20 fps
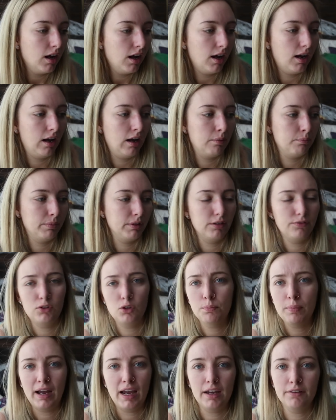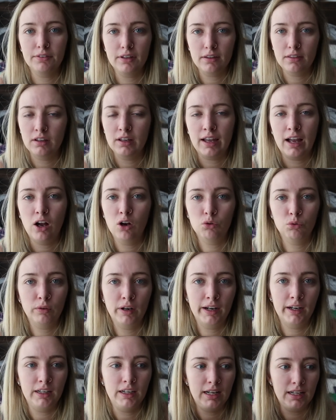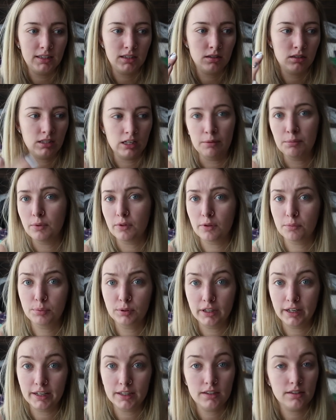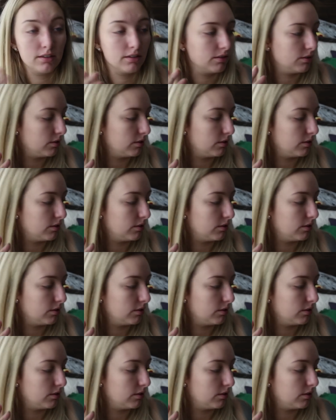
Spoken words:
But if you buy everything outright, it's double the price,